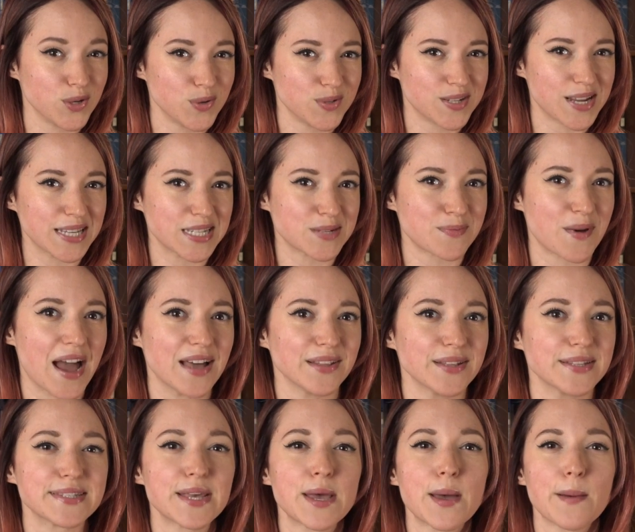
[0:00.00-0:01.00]
two test
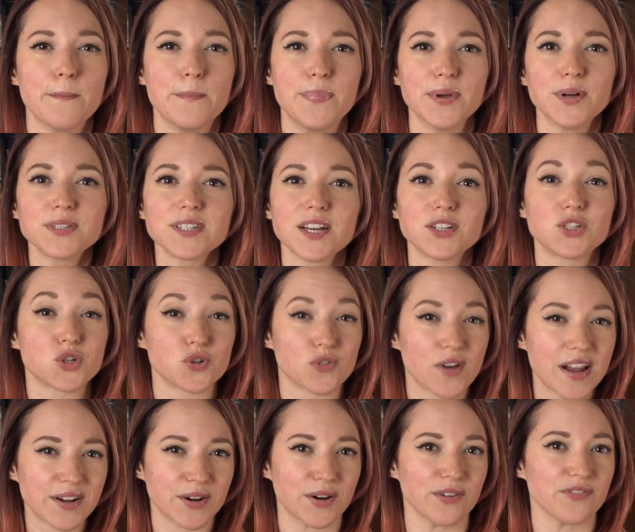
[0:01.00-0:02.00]
pilots built a
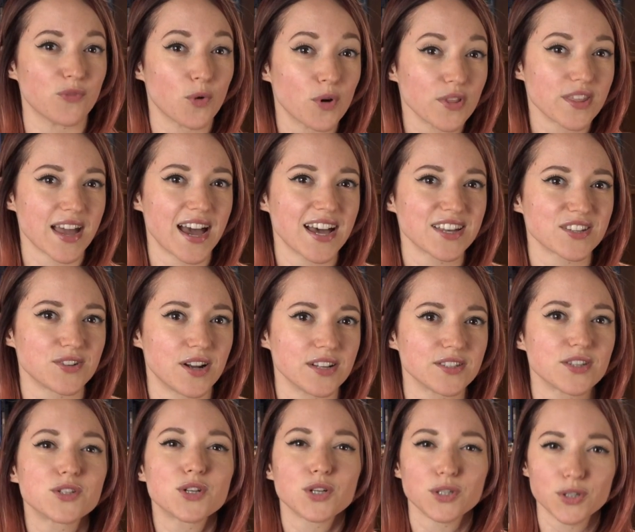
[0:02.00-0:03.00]
trainer for the
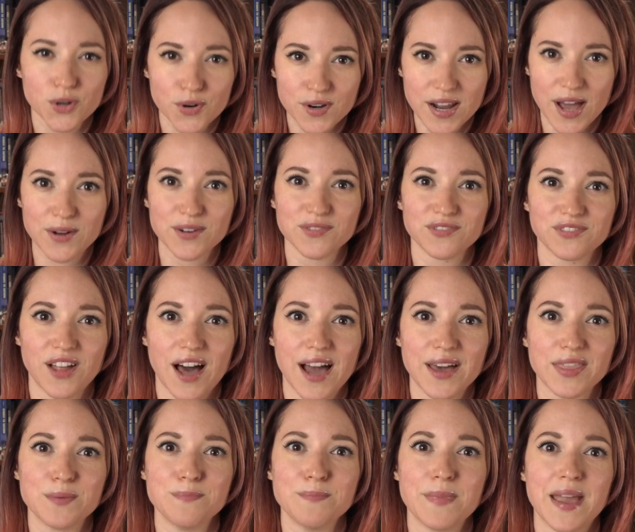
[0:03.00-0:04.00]
astronauts to learn how to
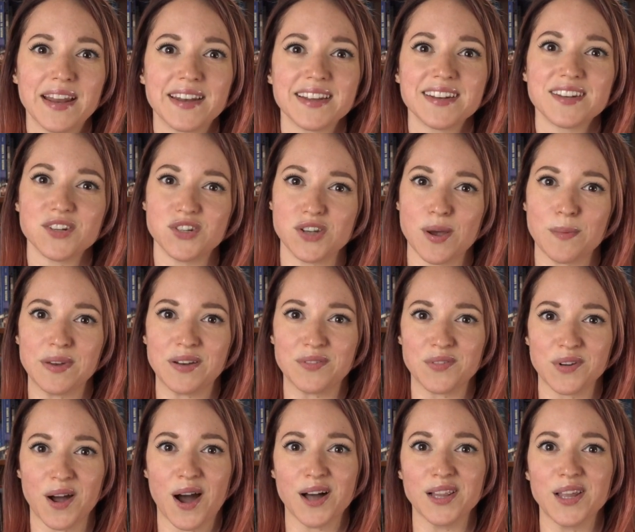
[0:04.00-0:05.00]
fly the mated Gemini
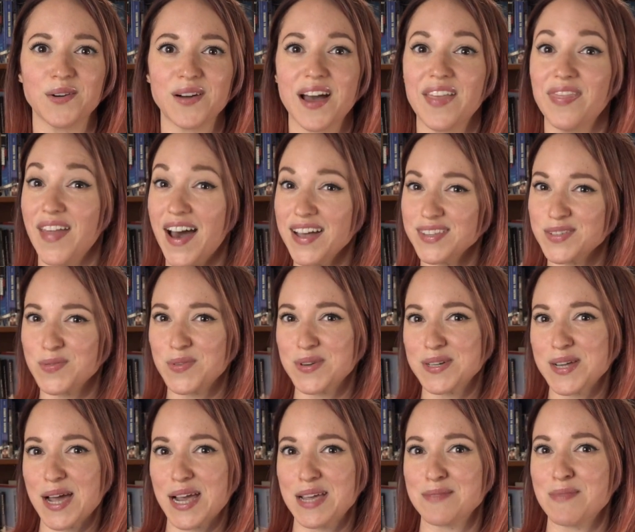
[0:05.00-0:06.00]
Rogallo, and that's what we're
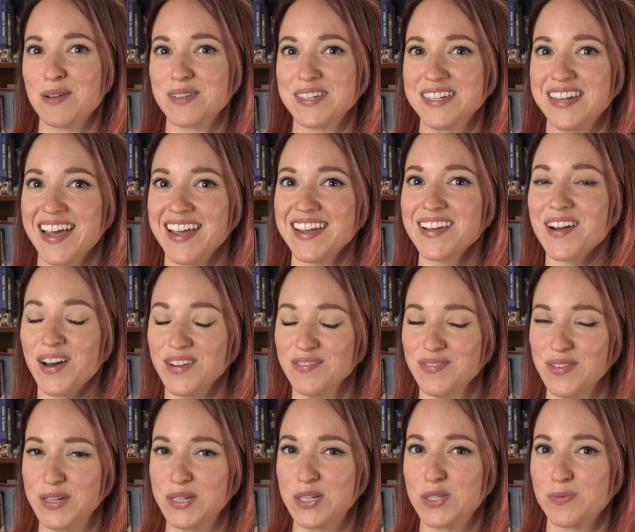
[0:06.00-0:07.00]
talking about today on
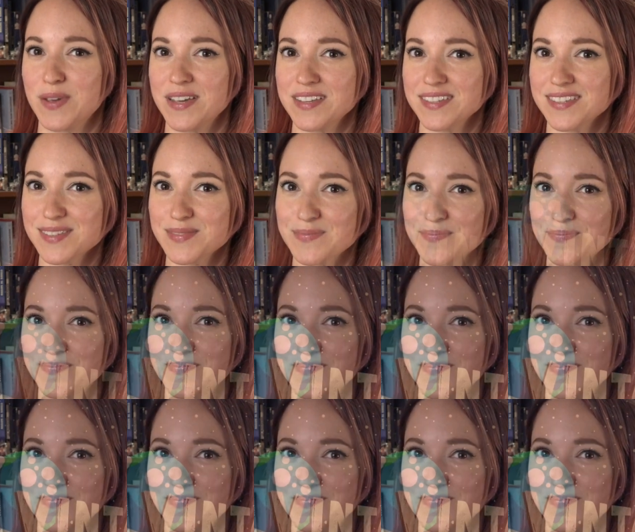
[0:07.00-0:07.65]
Vintage Space.